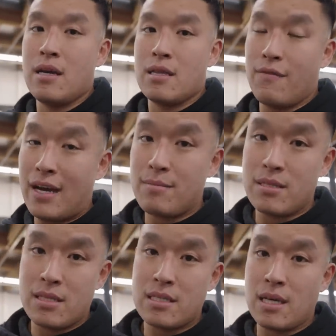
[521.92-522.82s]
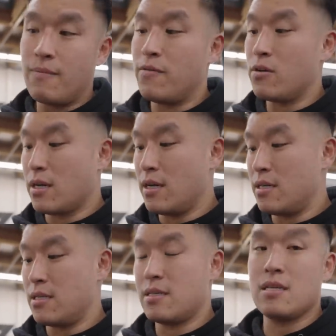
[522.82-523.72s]
The vitamin C is helpful
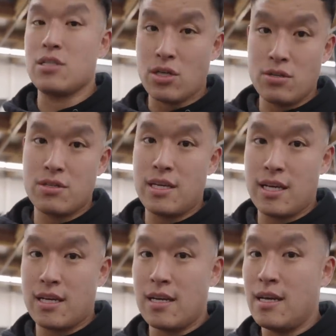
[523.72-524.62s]
because Gio's sick.